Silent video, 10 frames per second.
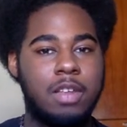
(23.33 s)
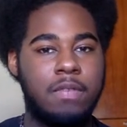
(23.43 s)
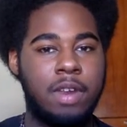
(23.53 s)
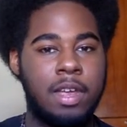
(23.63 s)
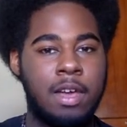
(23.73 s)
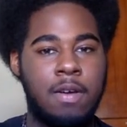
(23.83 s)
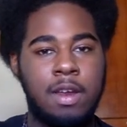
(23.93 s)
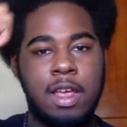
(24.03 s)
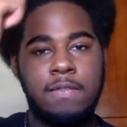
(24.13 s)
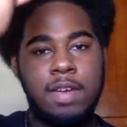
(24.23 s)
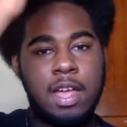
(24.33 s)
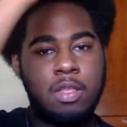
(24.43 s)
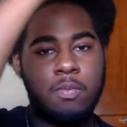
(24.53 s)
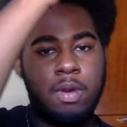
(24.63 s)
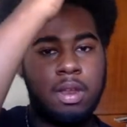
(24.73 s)
video, and I even got
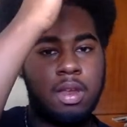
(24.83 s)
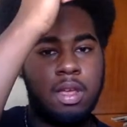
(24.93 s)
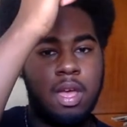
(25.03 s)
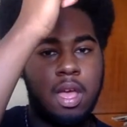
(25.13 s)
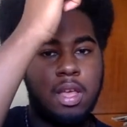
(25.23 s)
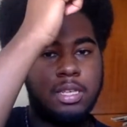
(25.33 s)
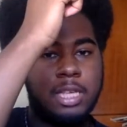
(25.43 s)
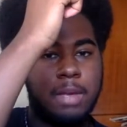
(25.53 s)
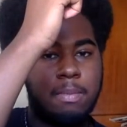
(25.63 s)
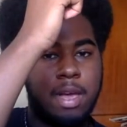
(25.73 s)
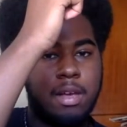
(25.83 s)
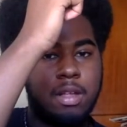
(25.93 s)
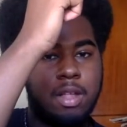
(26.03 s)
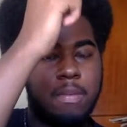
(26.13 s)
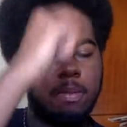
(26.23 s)
the one Saint
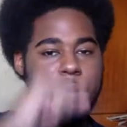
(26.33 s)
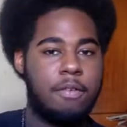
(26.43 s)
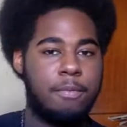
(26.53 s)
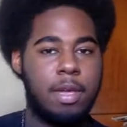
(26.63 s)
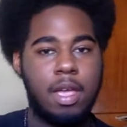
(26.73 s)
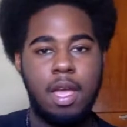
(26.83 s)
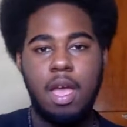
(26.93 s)
Michael up above me.